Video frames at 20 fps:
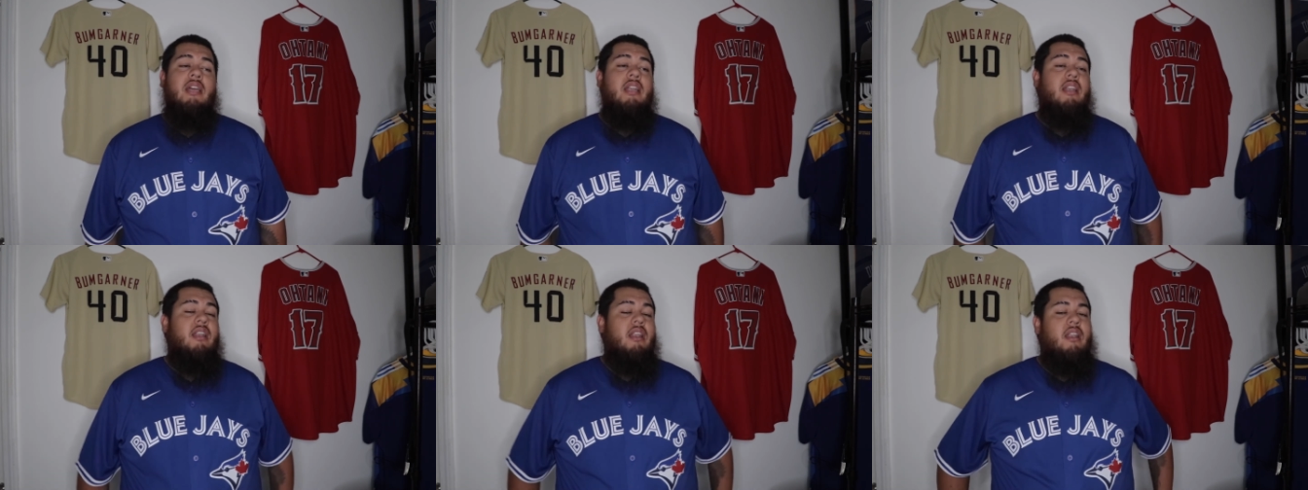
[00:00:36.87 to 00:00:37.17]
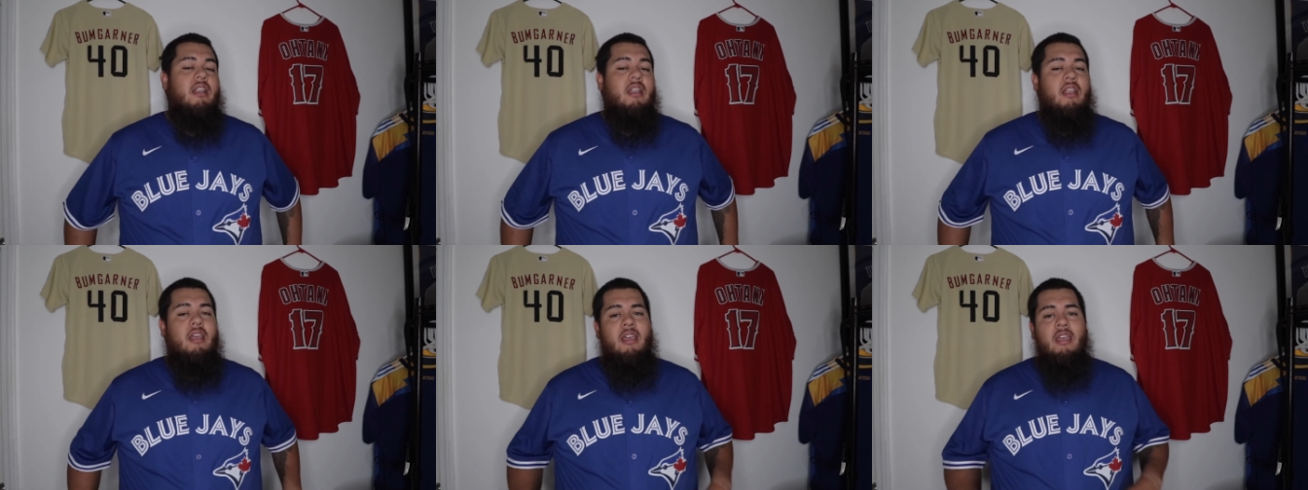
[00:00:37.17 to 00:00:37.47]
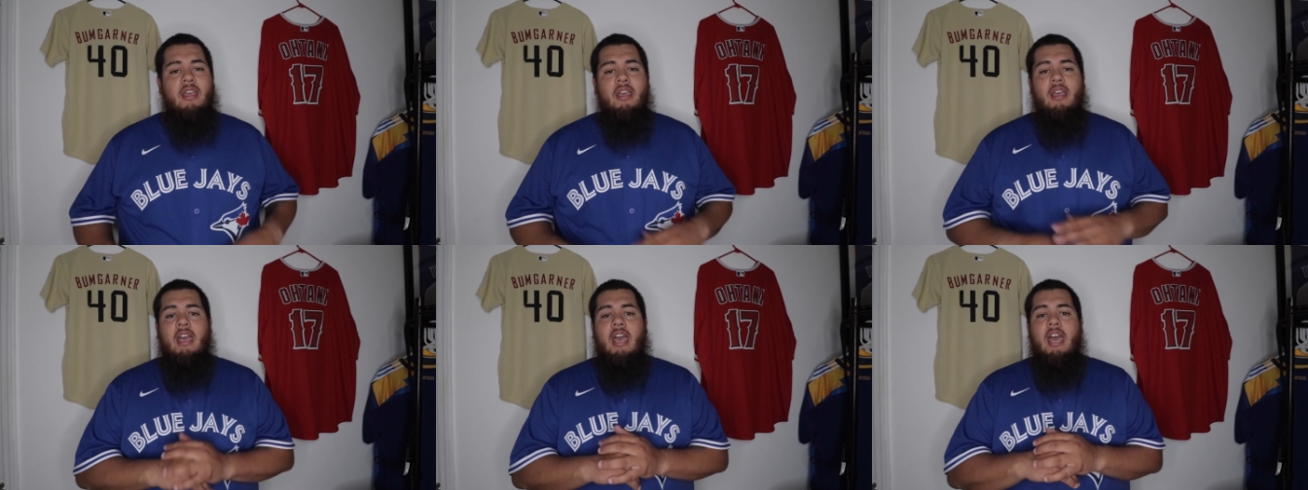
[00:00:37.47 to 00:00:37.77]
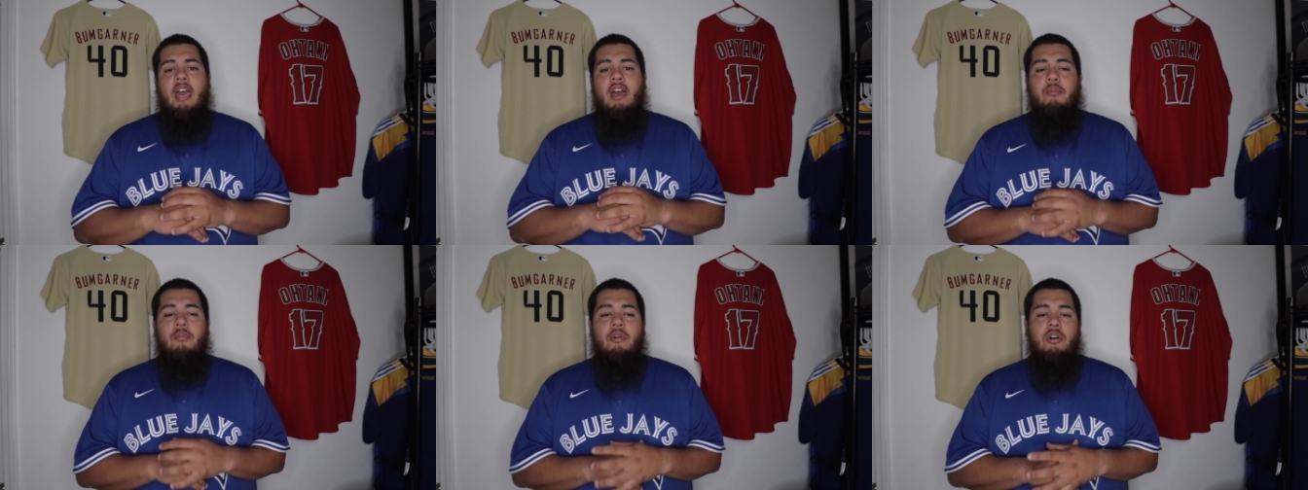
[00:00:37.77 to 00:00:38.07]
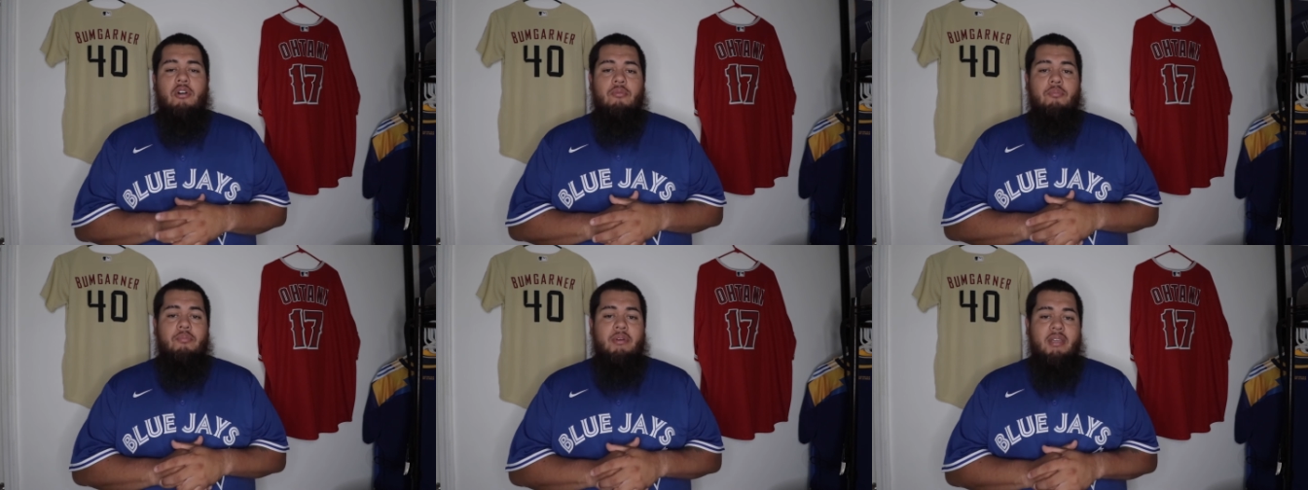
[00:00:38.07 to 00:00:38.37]
and
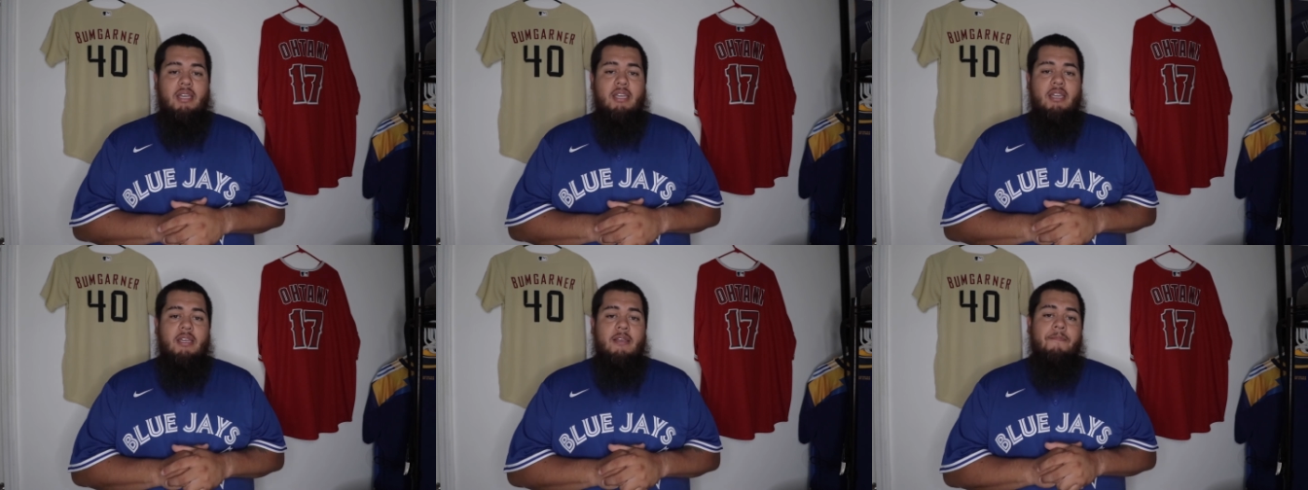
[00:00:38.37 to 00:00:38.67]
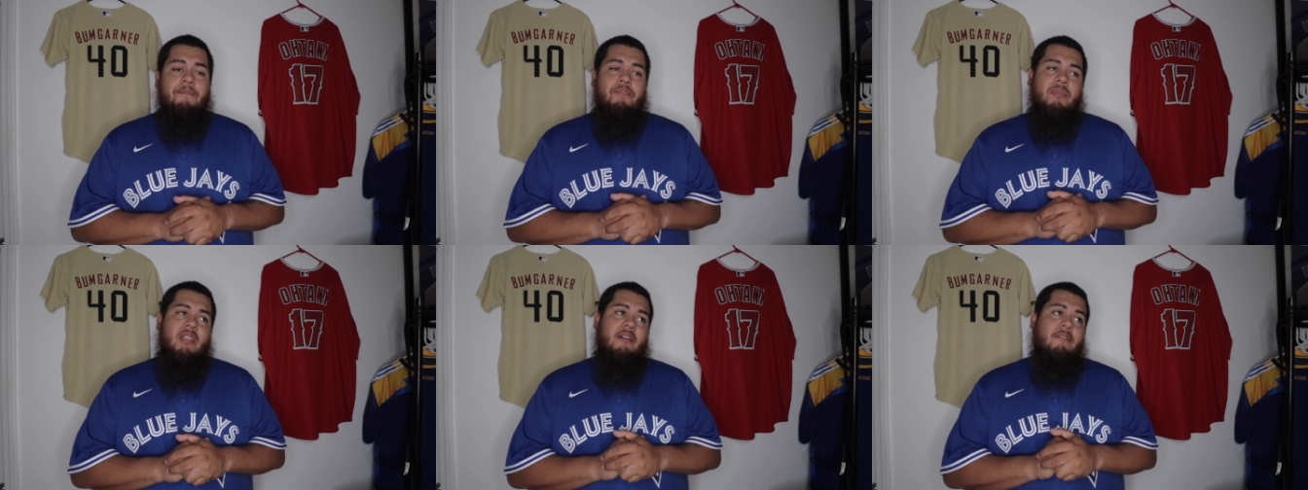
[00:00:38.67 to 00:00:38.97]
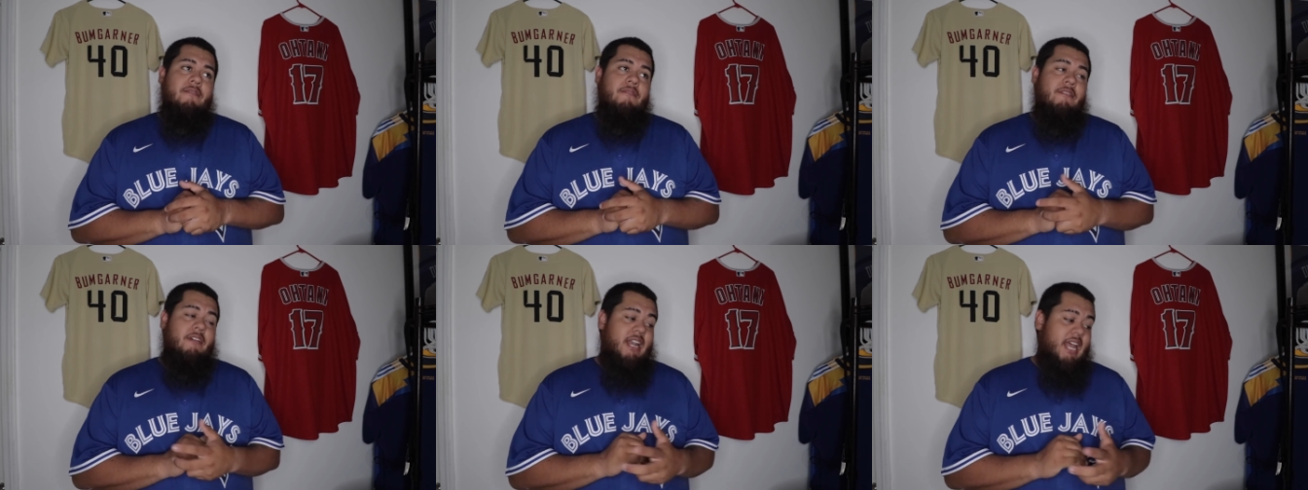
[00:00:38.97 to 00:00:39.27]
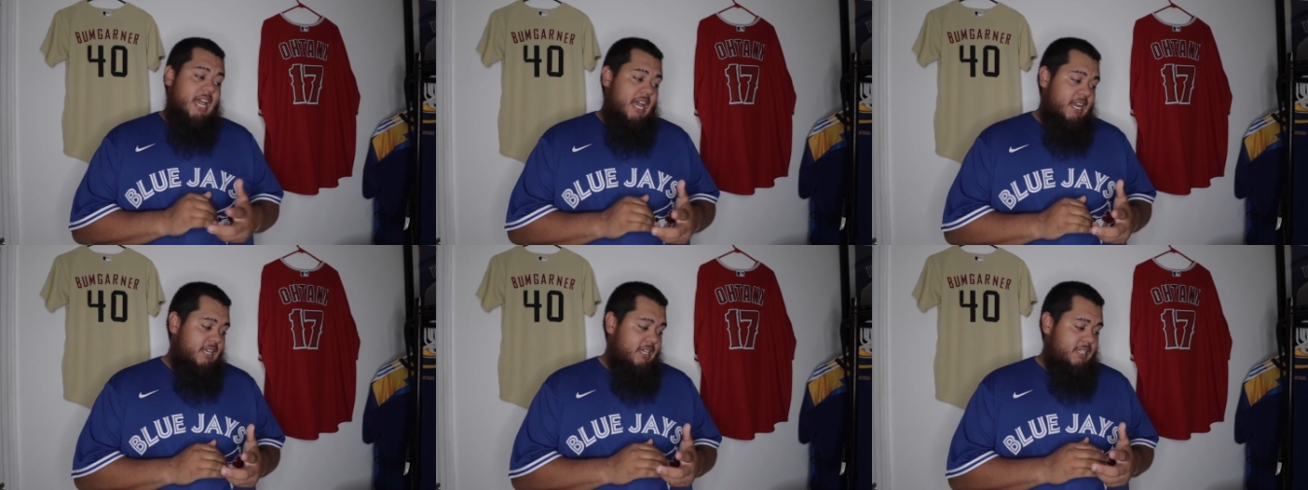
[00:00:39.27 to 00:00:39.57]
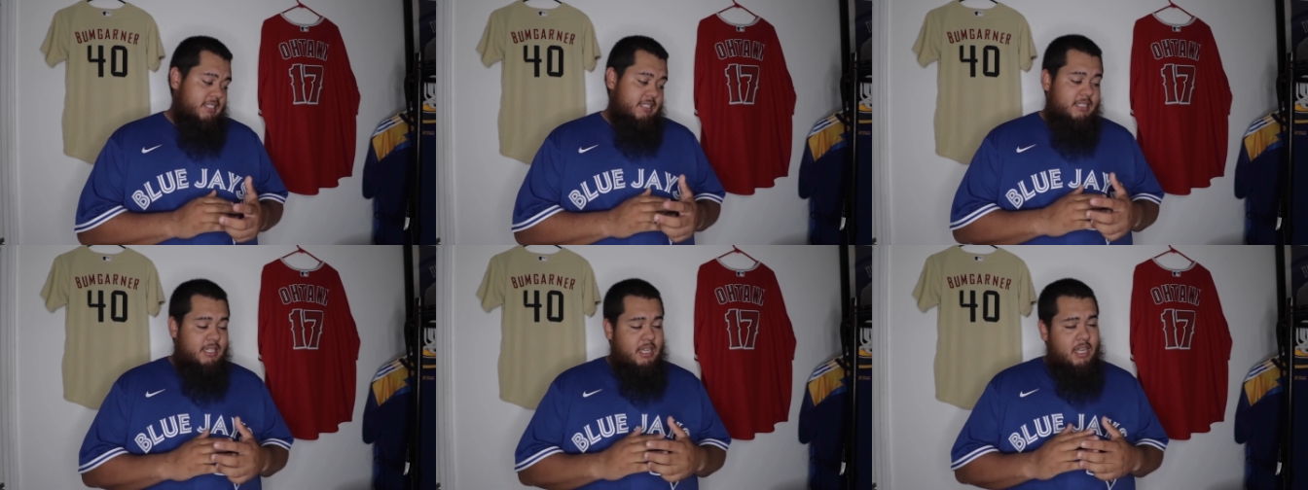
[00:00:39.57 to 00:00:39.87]
MLB and
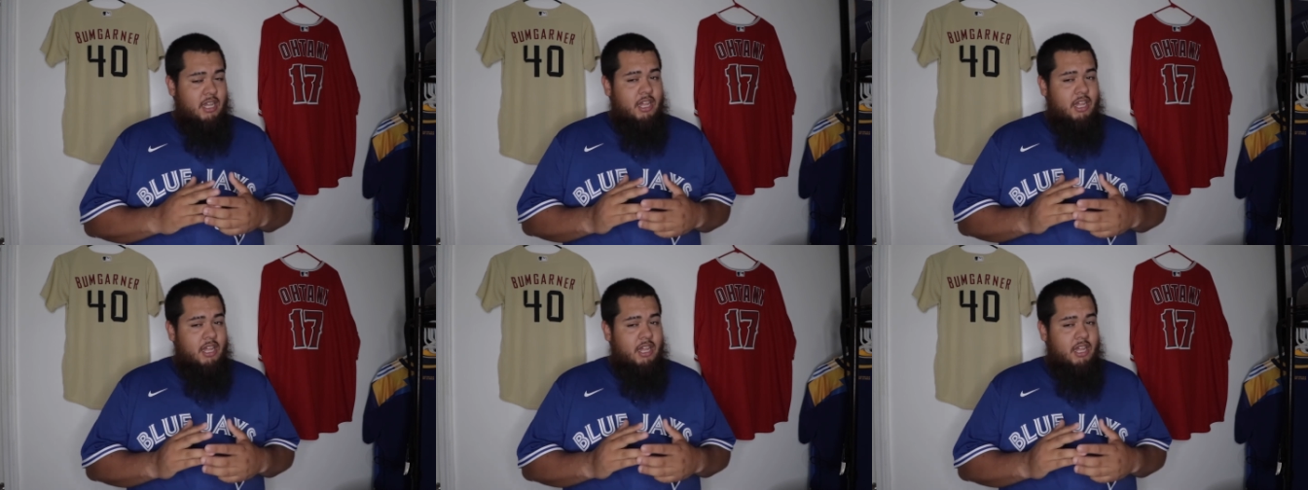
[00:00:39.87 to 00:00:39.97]
Fanatics,